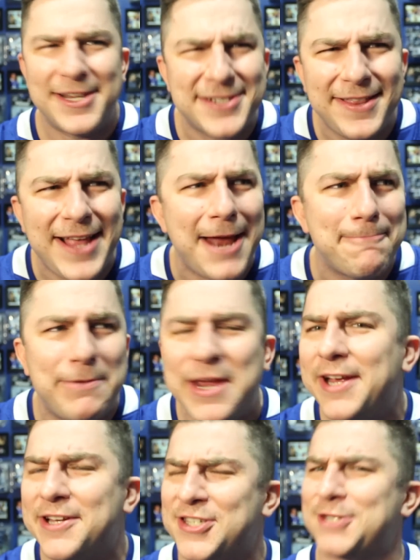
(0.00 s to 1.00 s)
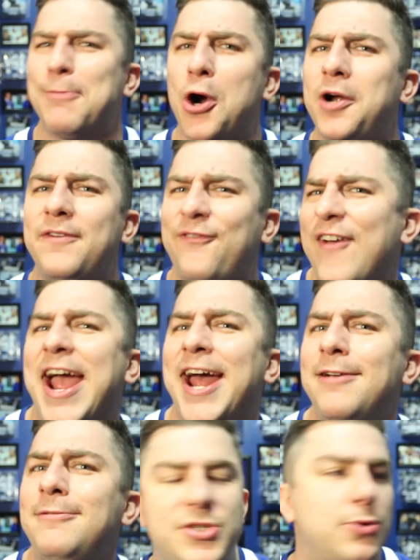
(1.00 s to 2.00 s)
Isn't that being a smart fan?